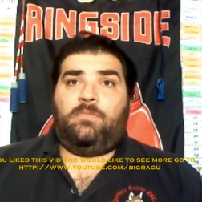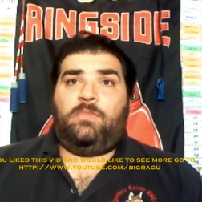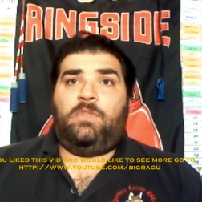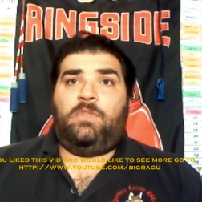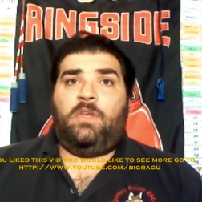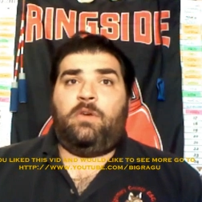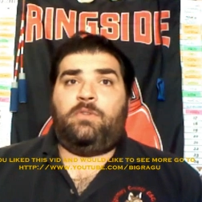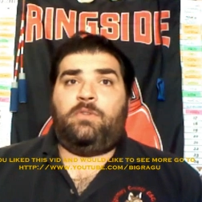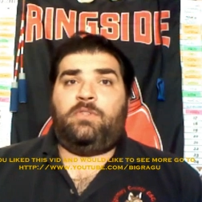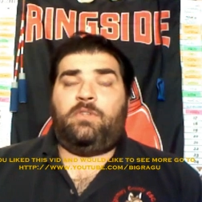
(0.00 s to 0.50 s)

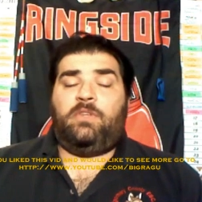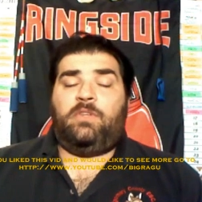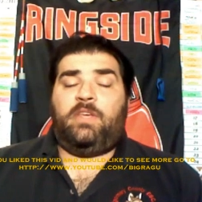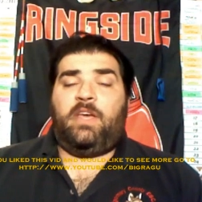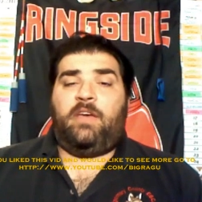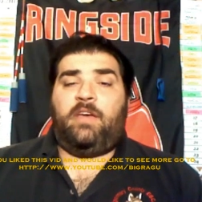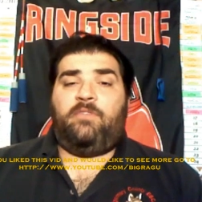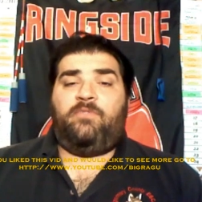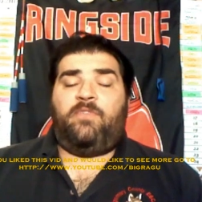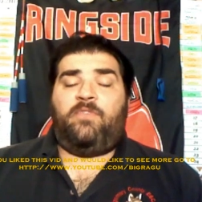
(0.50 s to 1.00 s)
you know, till he
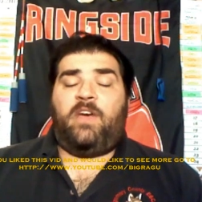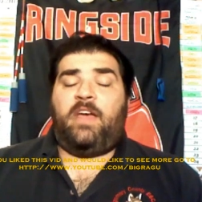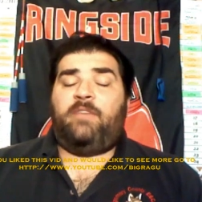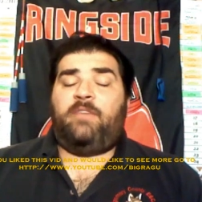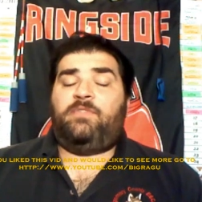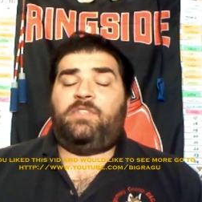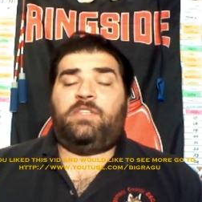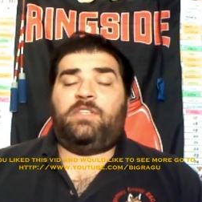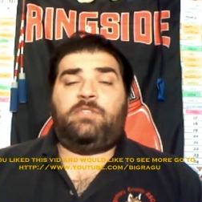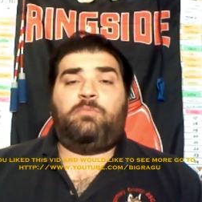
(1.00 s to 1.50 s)
got
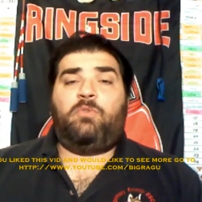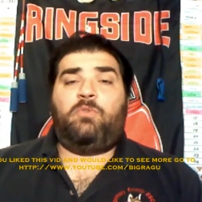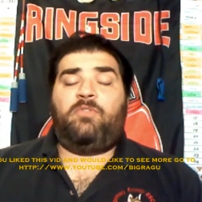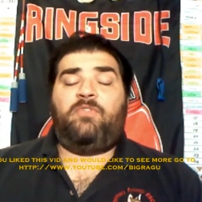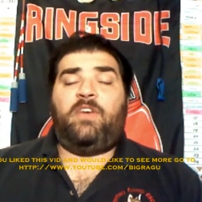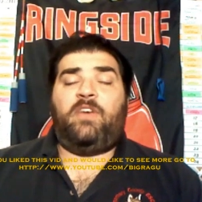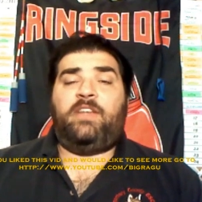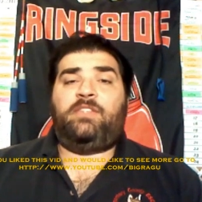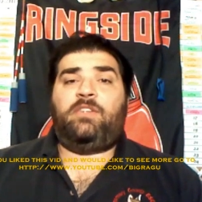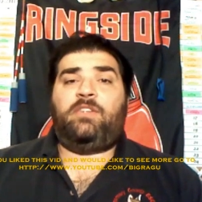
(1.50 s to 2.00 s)
five, six more
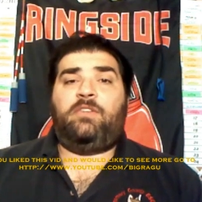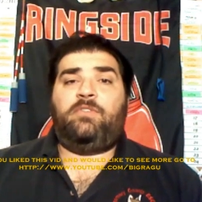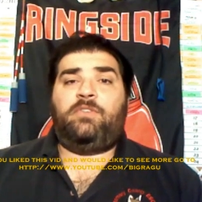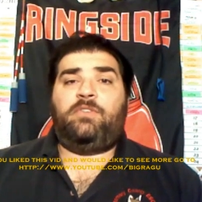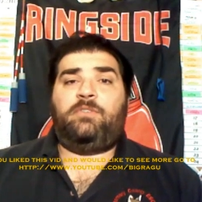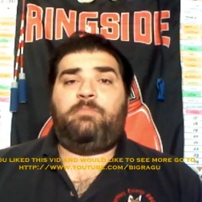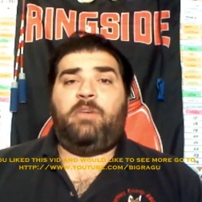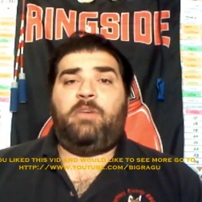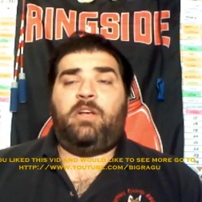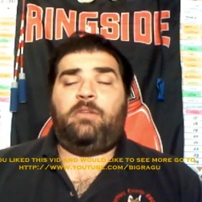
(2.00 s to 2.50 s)
fights under
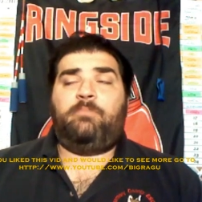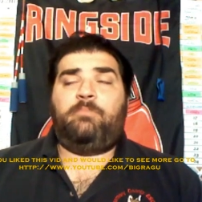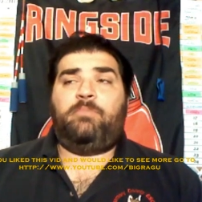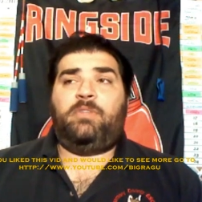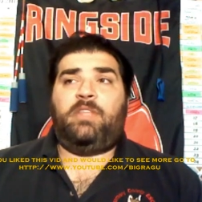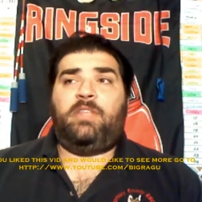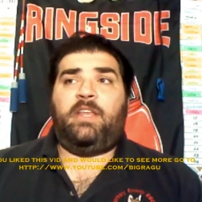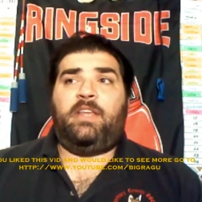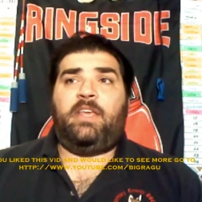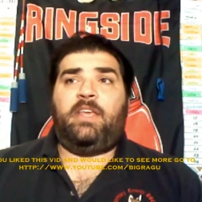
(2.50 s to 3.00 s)
his belt.
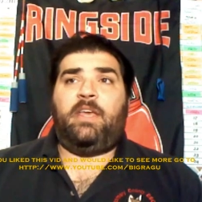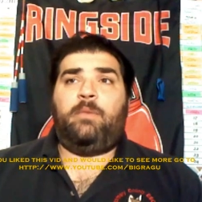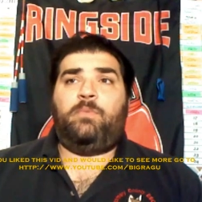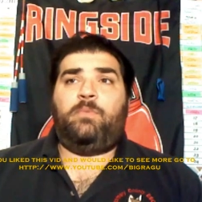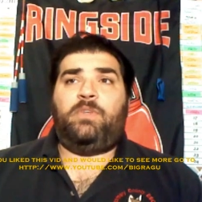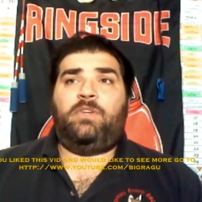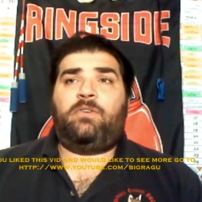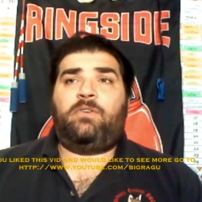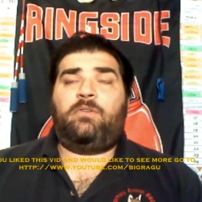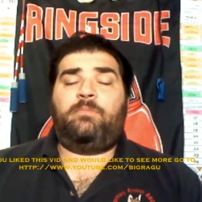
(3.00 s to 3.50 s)
But then again,
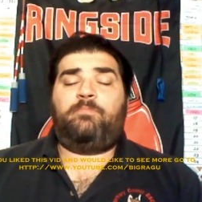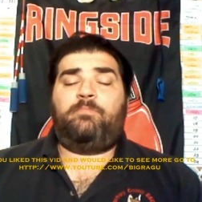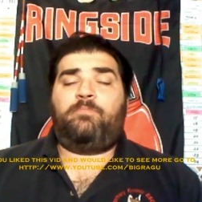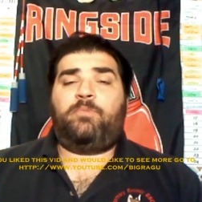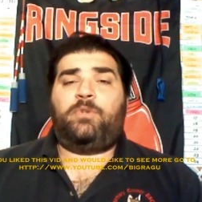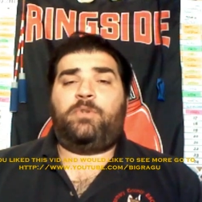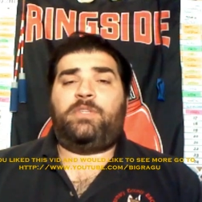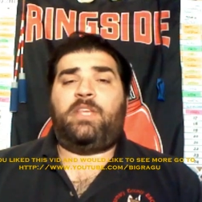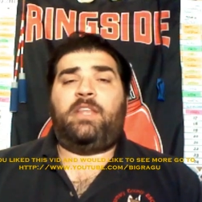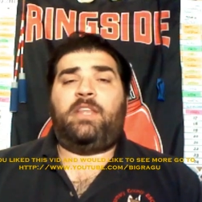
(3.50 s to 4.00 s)
when you're
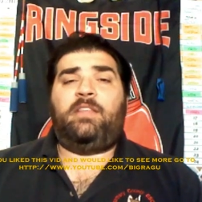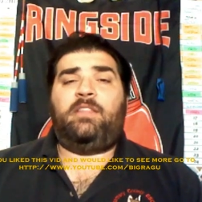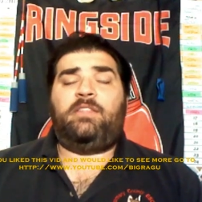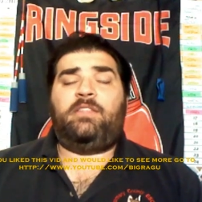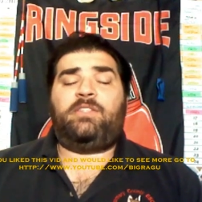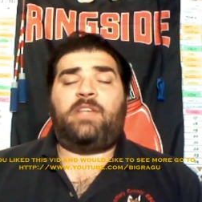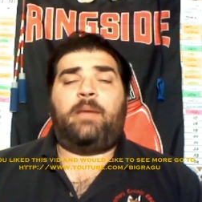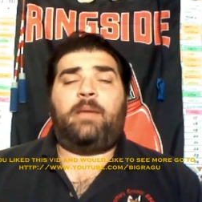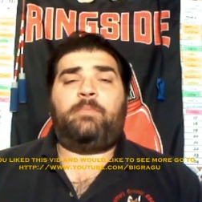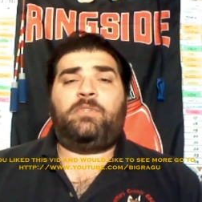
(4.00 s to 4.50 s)
presented
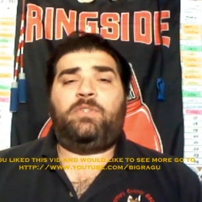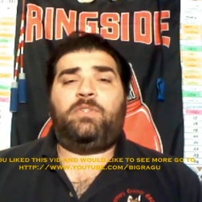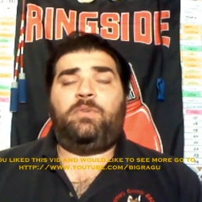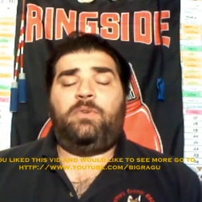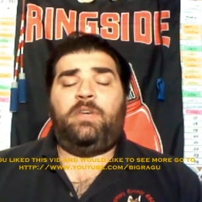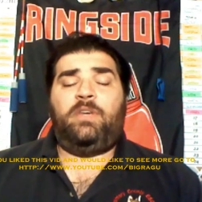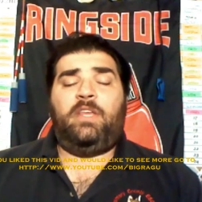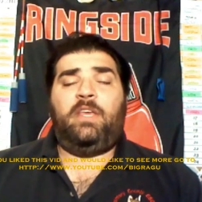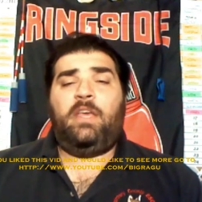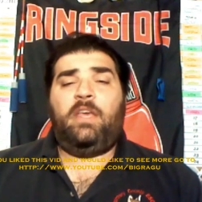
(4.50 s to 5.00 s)
this
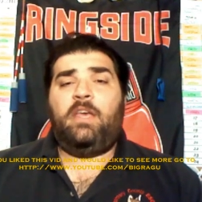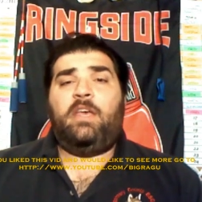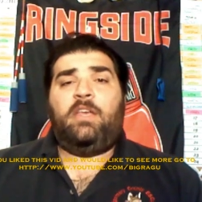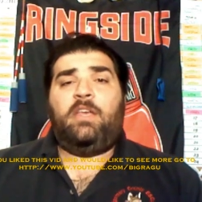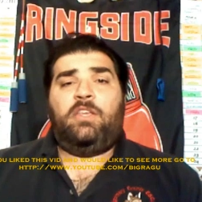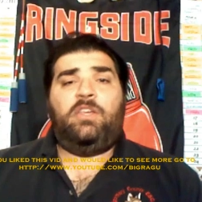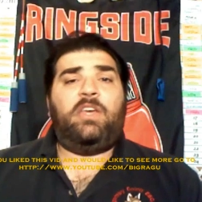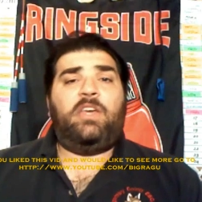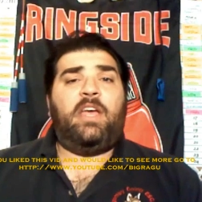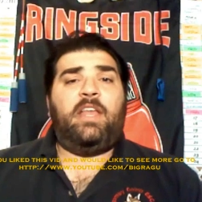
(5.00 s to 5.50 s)
opportunity,
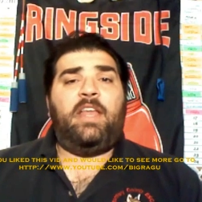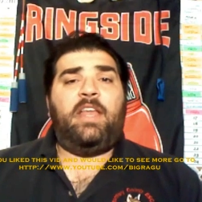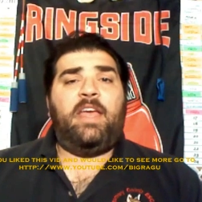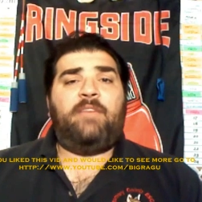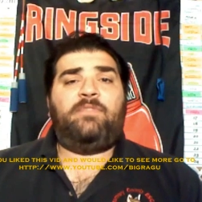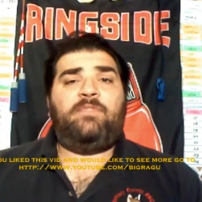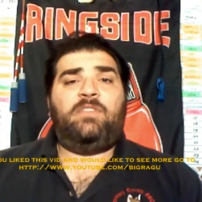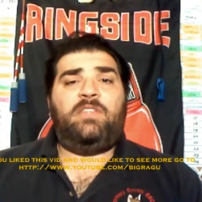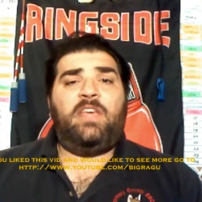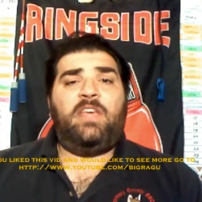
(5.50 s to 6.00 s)
you kind of
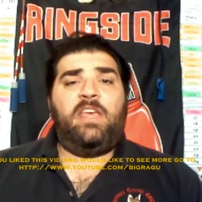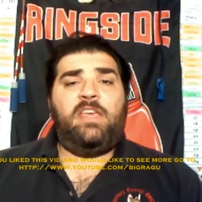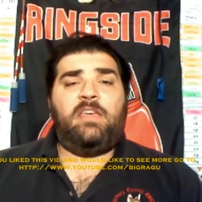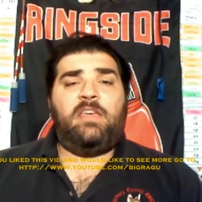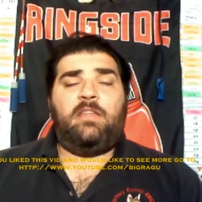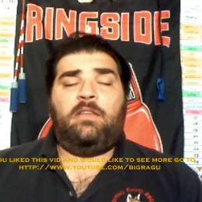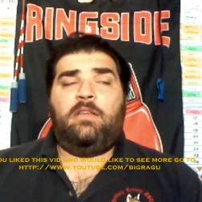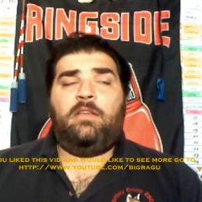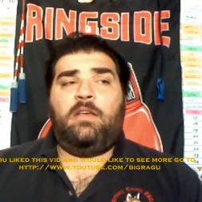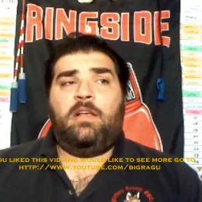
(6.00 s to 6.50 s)
have to take it.